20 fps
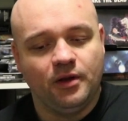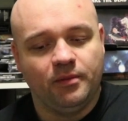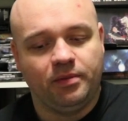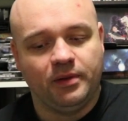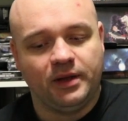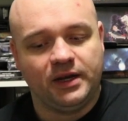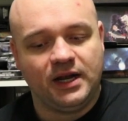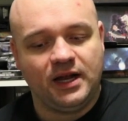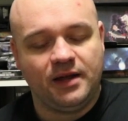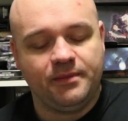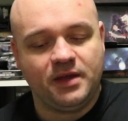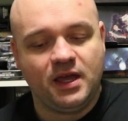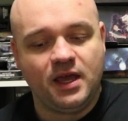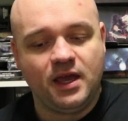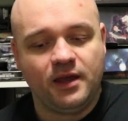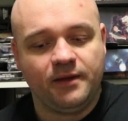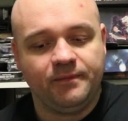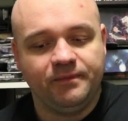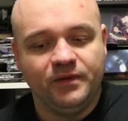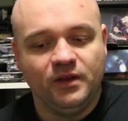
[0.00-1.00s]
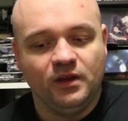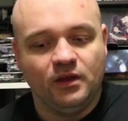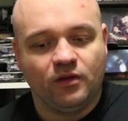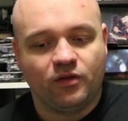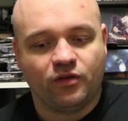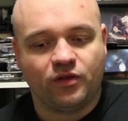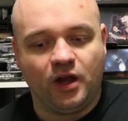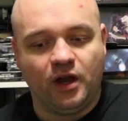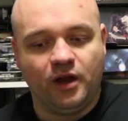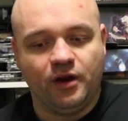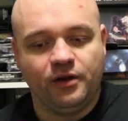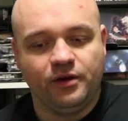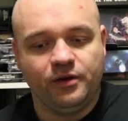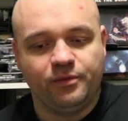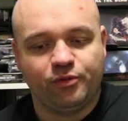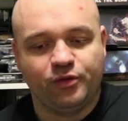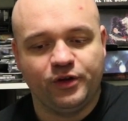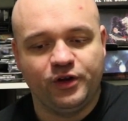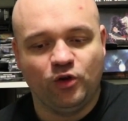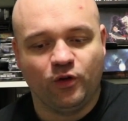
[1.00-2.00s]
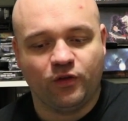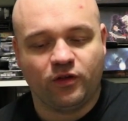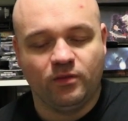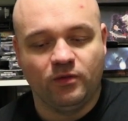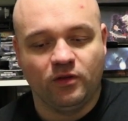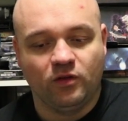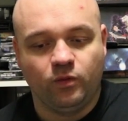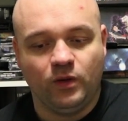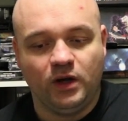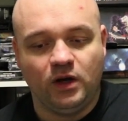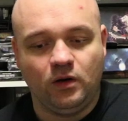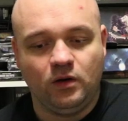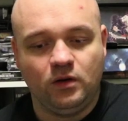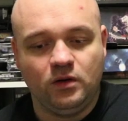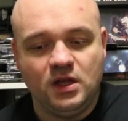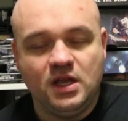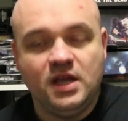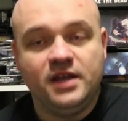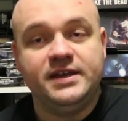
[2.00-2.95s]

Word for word: But um, yeah, so pretty awesome as well.